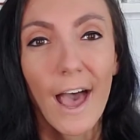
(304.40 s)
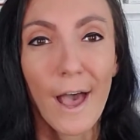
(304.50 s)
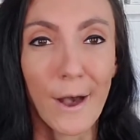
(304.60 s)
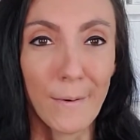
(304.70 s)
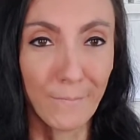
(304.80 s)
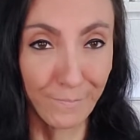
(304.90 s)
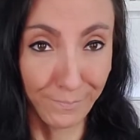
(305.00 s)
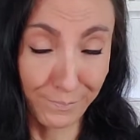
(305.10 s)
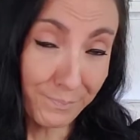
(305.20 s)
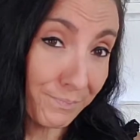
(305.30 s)

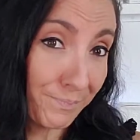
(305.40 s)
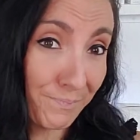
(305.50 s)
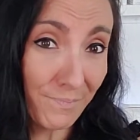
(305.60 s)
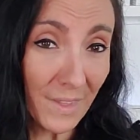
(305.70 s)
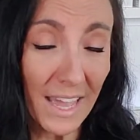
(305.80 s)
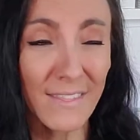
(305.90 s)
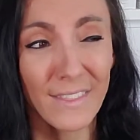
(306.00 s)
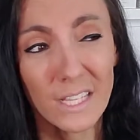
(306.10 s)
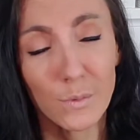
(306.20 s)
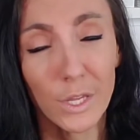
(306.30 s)
And
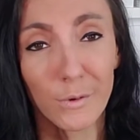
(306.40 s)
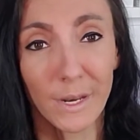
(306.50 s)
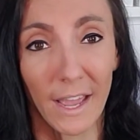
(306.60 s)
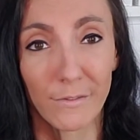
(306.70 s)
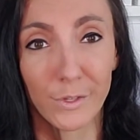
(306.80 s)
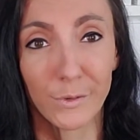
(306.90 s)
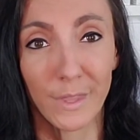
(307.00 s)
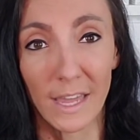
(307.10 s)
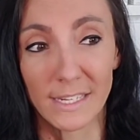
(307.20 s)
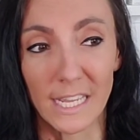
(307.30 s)
that's what you would have to do
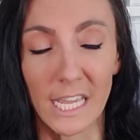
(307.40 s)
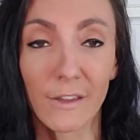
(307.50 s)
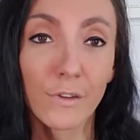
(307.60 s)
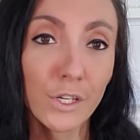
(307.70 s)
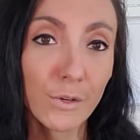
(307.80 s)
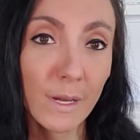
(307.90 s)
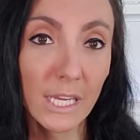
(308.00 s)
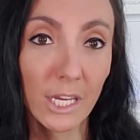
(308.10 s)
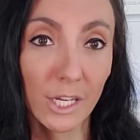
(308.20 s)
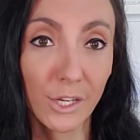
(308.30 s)
that day. If you're
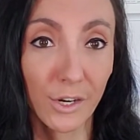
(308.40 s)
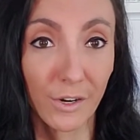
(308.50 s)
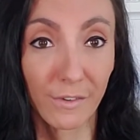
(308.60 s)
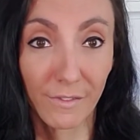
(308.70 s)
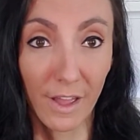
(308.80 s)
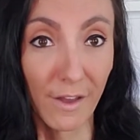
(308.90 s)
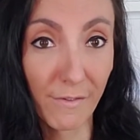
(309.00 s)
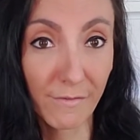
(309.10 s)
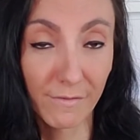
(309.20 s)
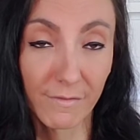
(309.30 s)
doing your
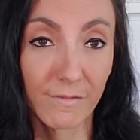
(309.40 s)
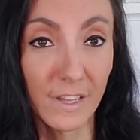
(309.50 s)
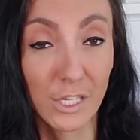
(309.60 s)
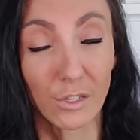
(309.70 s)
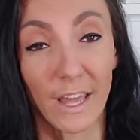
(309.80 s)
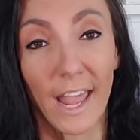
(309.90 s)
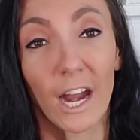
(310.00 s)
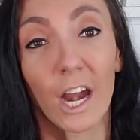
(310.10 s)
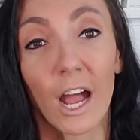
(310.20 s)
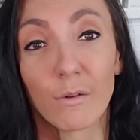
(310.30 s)
facial
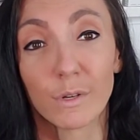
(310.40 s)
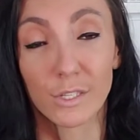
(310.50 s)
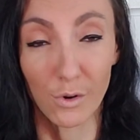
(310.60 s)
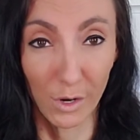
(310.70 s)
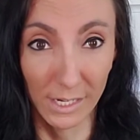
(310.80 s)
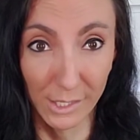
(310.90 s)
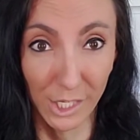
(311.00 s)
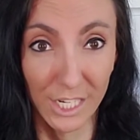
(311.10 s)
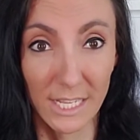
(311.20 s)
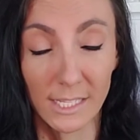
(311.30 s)
hair, I would strongly
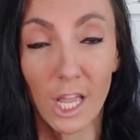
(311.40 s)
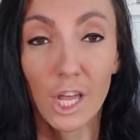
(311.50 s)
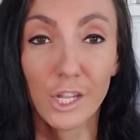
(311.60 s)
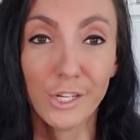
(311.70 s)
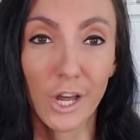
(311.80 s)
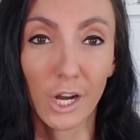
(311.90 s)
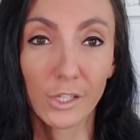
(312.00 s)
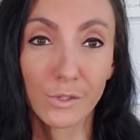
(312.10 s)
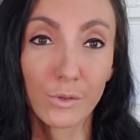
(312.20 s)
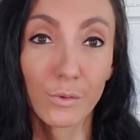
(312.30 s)
suggest
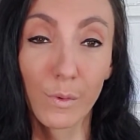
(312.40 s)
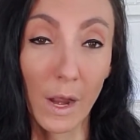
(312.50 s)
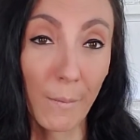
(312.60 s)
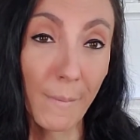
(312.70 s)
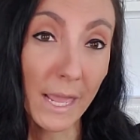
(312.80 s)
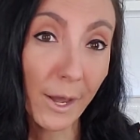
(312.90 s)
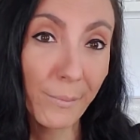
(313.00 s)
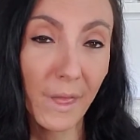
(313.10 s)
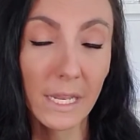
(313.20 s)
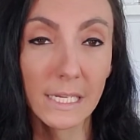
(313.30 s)
not to wear
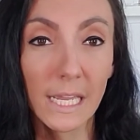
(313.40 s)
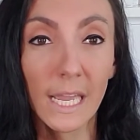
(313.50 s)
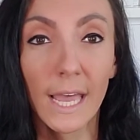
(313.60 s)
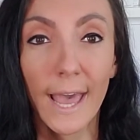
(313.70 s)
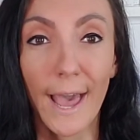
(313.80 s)
makeup that day.